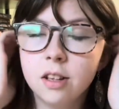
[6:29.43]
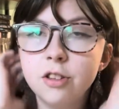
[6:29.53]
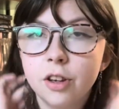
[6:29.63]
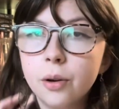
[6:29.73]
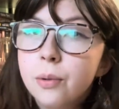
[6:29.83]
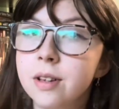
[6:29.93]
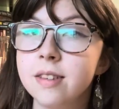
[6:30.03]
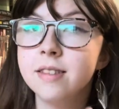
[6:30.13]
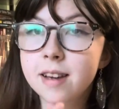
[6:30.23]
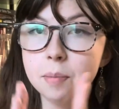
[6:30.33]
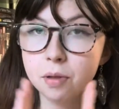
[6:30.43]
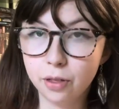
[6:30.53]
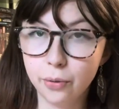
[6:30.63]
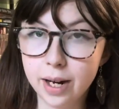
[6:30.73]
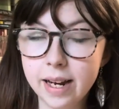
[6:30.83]
So step
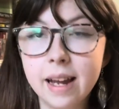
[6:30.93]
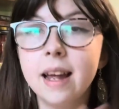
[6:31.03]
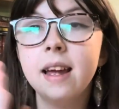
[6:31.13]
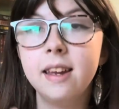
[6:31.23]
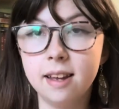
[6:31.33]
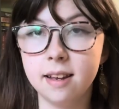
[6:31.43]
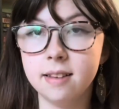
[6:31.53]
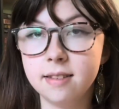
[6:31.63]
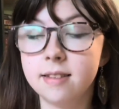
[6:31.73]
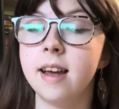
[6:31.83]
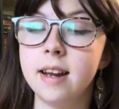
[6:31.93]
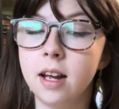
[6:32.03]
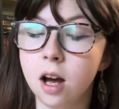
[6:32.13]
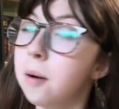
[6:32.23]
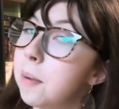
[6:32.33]
3 is
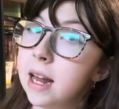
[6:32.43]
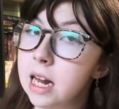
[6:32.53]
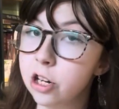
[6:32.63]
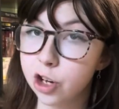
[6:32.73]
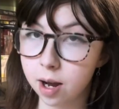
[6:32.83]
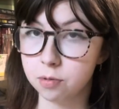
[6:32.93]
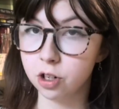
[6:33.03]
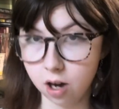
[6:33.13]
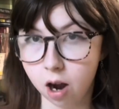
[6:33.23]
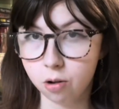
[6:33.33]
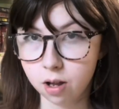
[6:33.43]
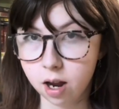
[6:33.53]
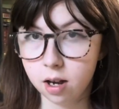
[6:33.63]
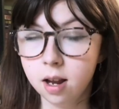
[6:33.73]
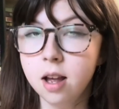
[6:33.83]
setting up a chapter
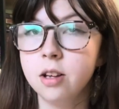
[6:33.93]
outline.